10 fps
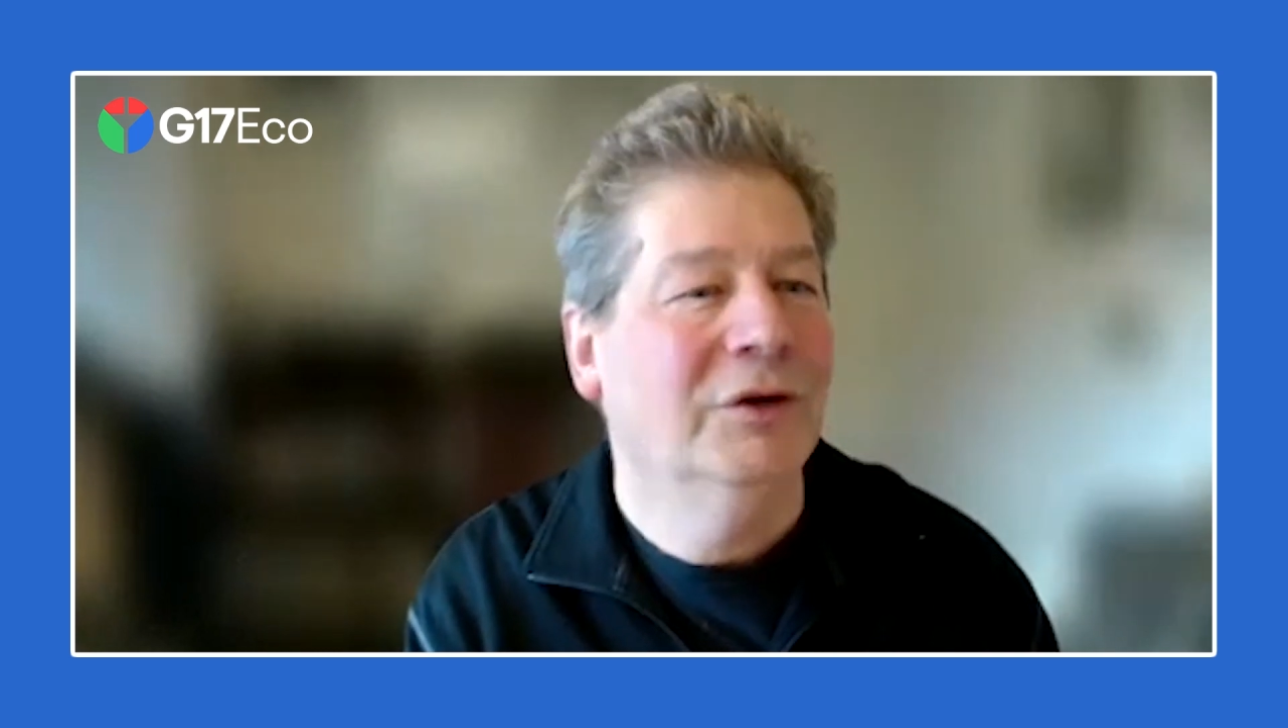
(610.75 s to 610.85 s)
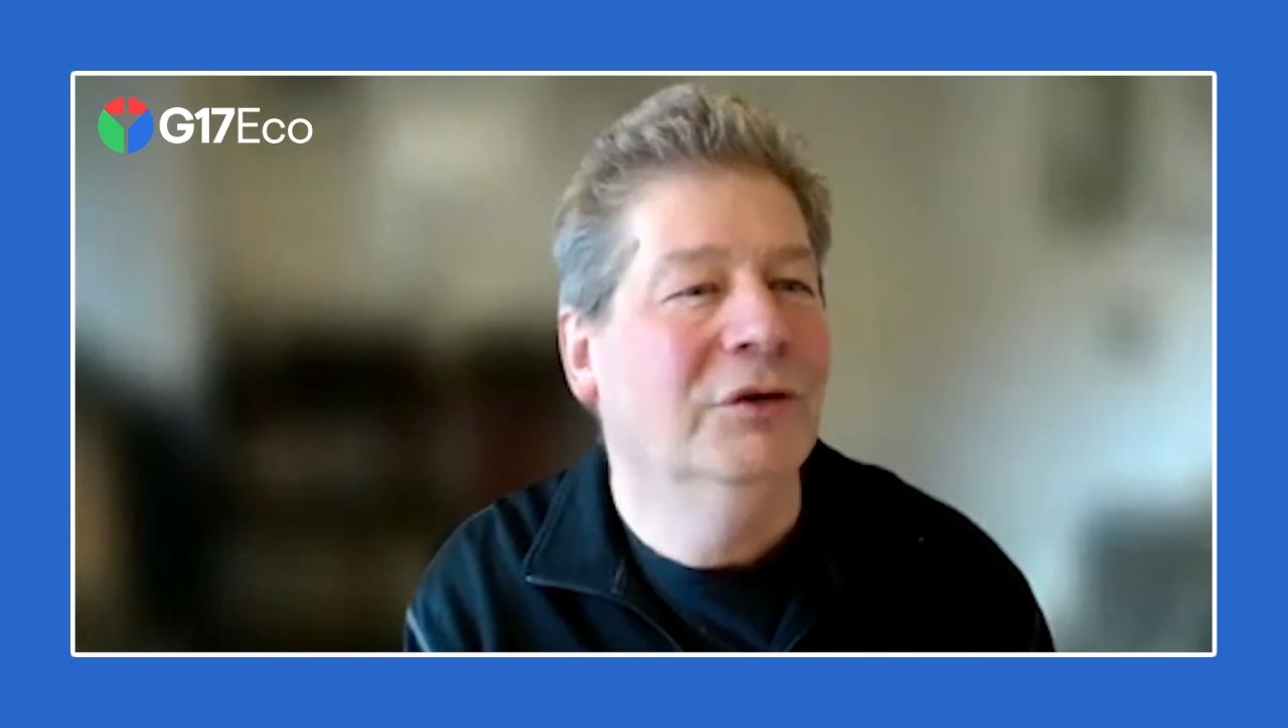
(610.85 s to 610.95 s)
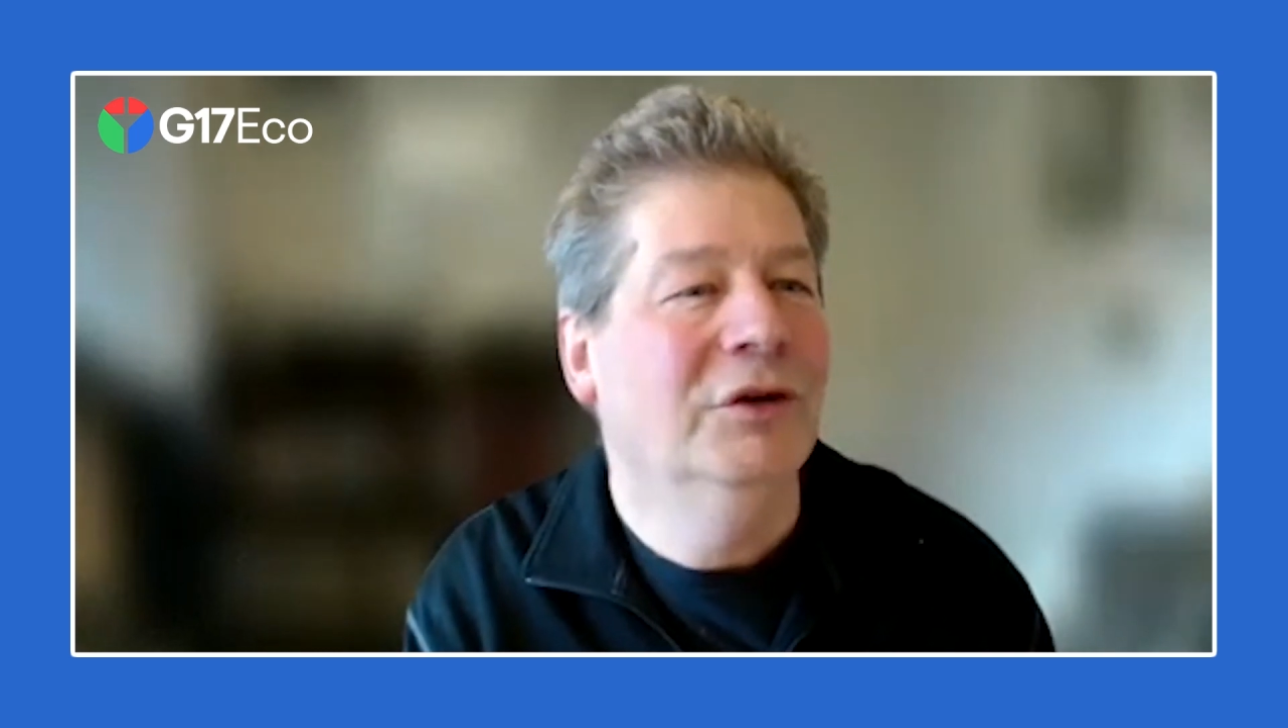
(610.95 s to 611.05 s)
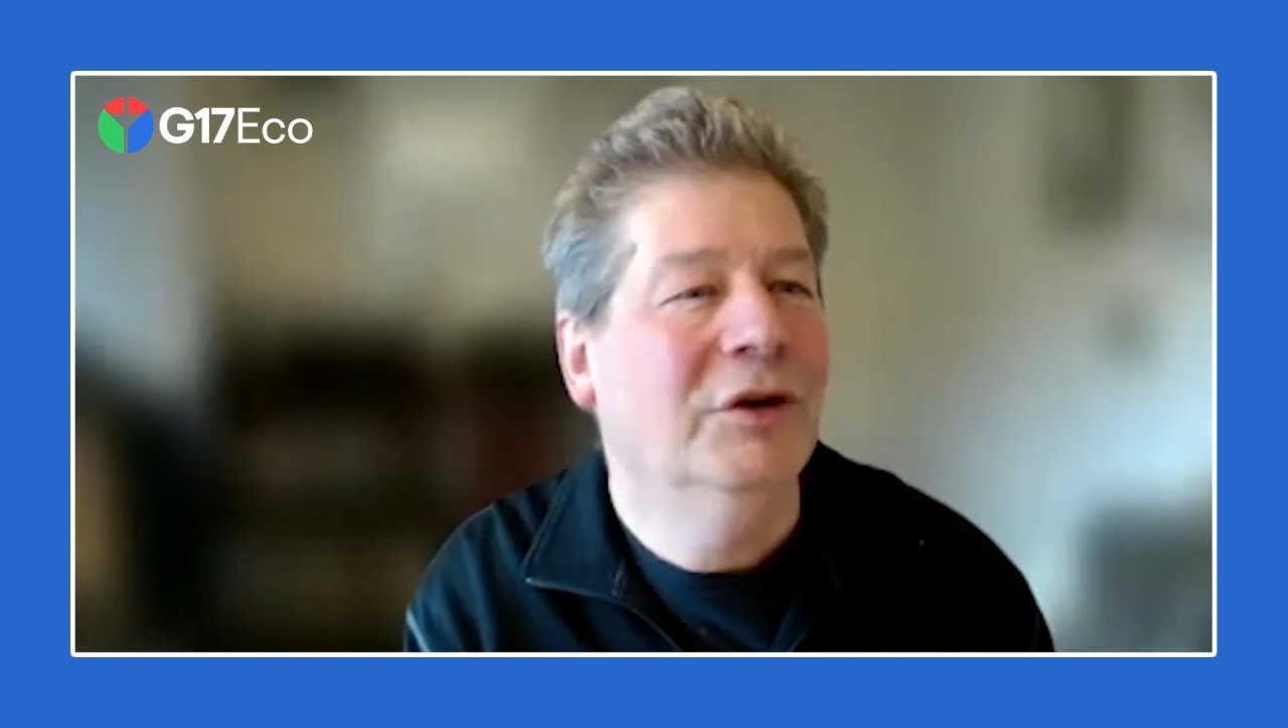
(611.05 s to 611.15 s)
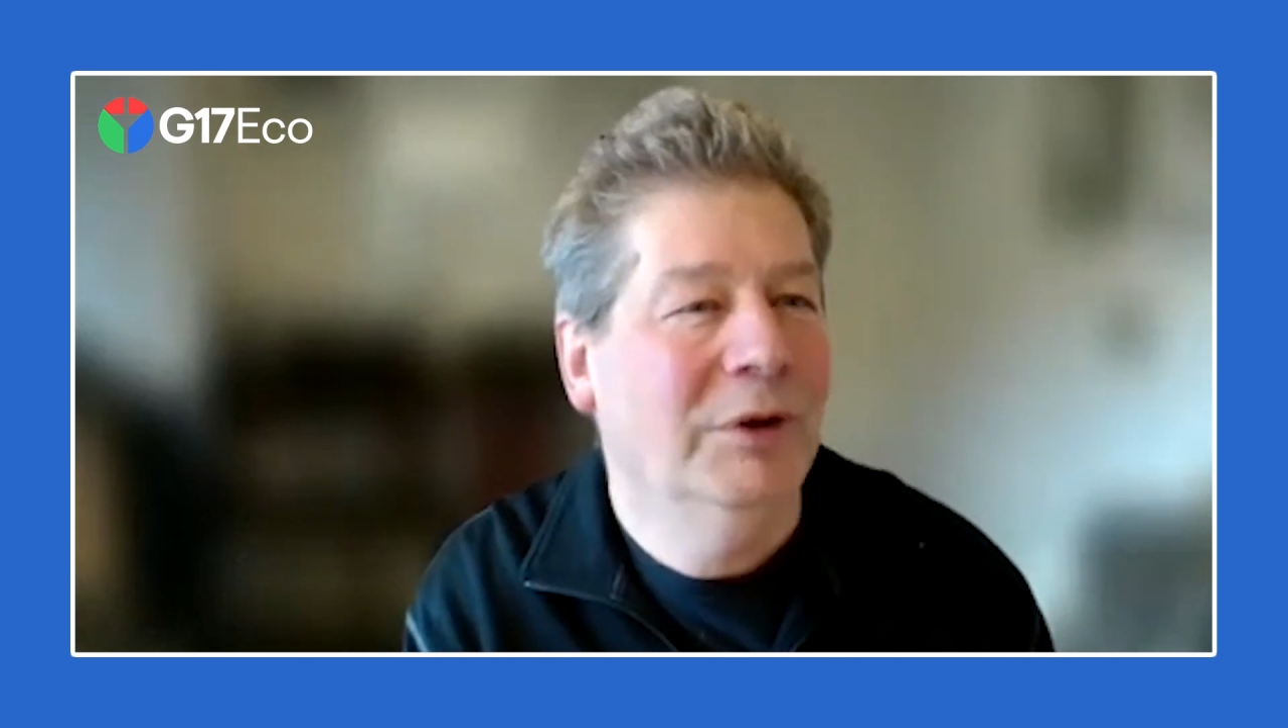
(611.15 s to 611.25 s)

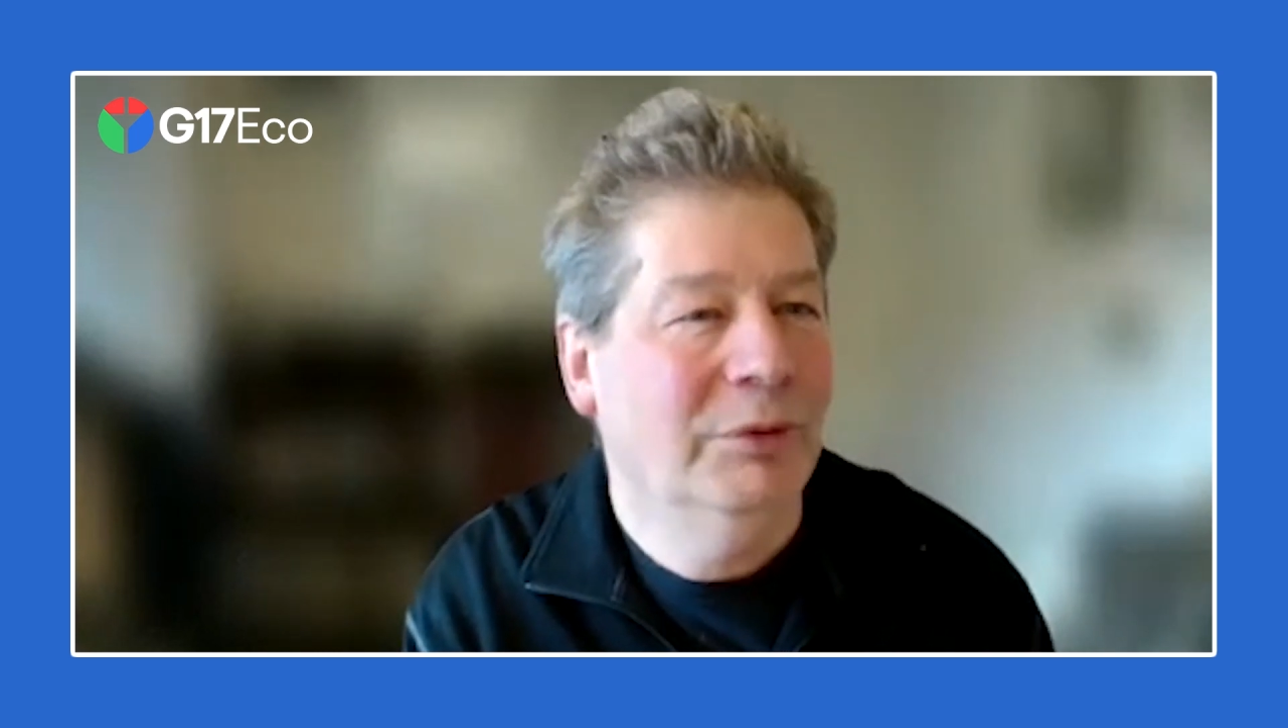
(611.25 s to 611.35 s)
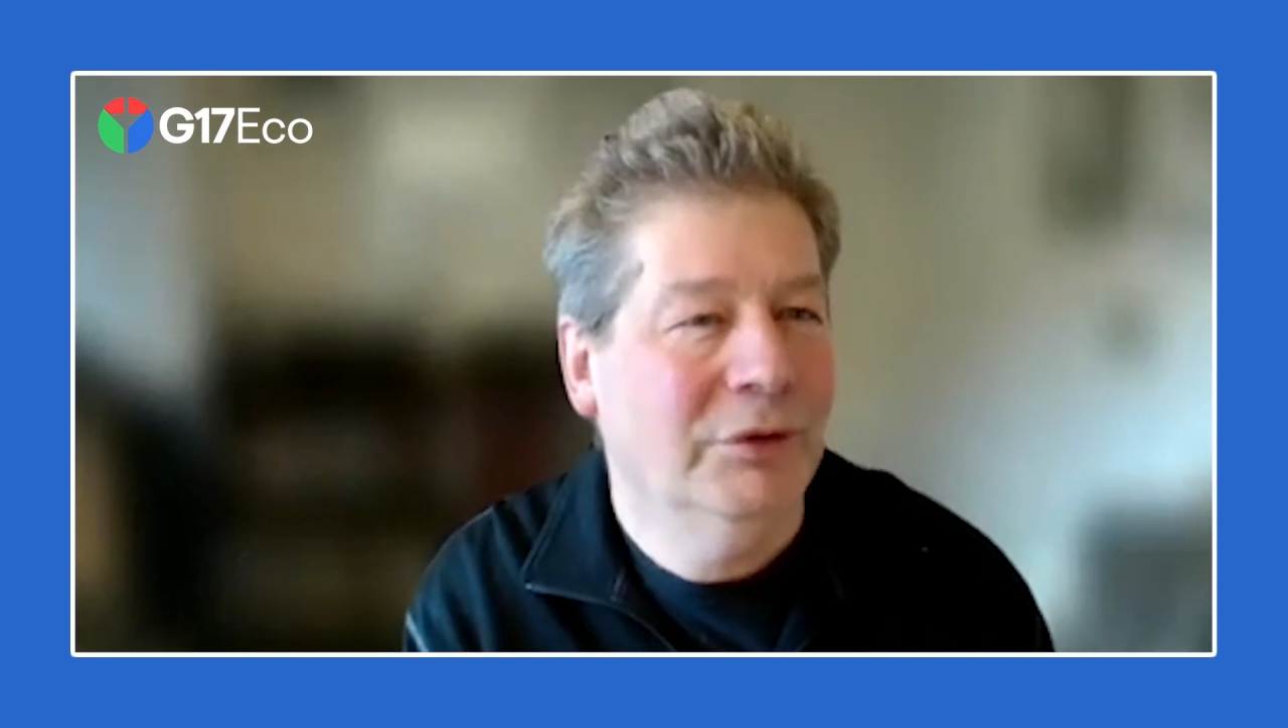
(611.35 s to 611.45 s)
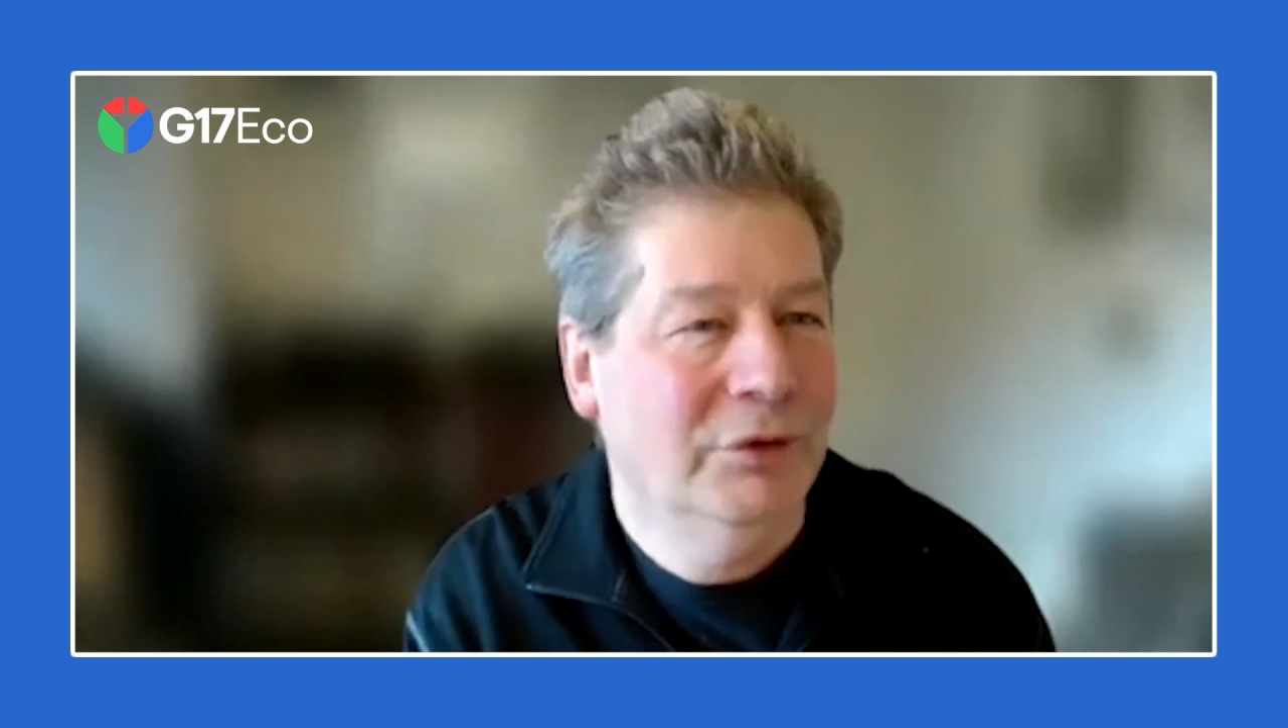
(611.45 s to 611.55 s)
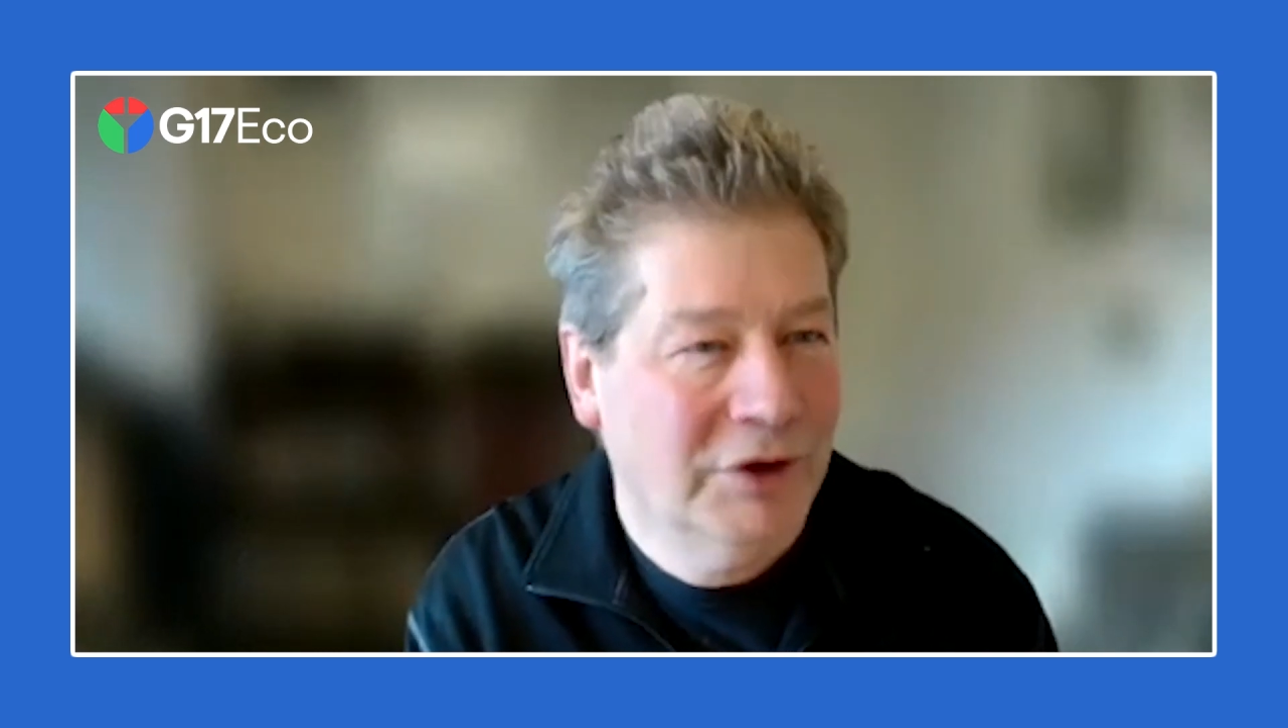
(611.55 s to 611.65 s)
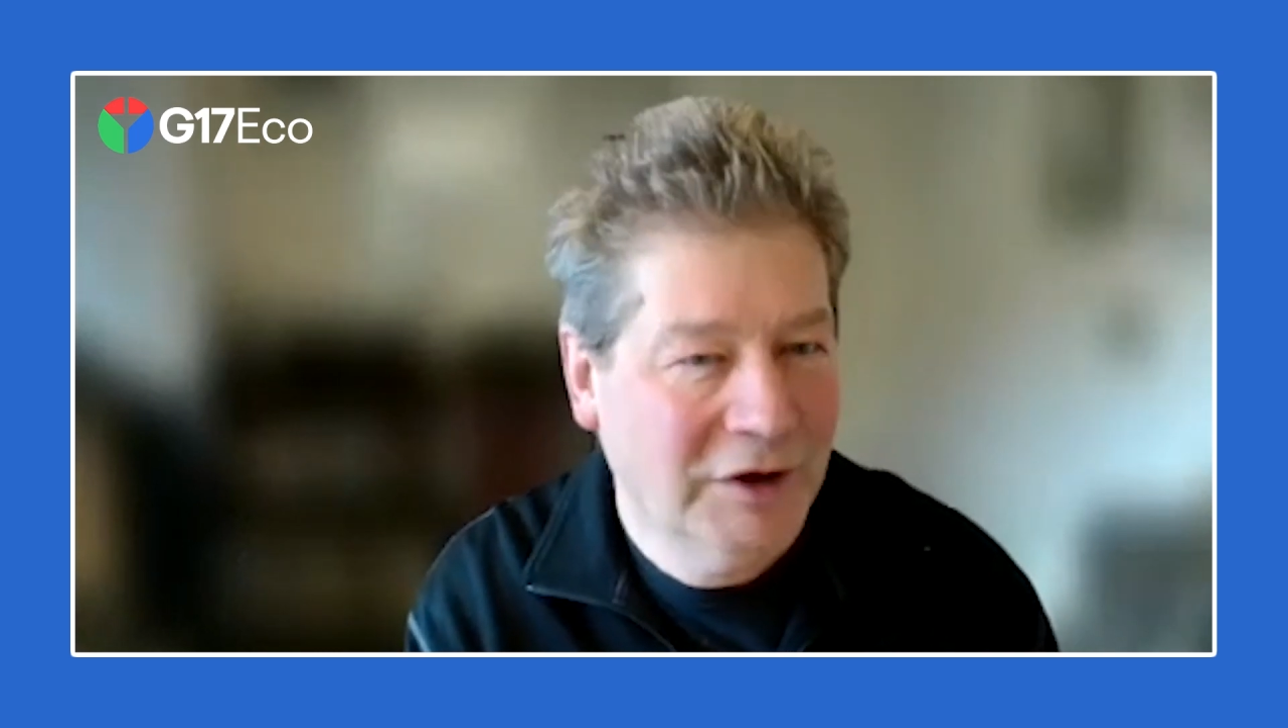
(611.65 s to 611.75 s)
Look at people who are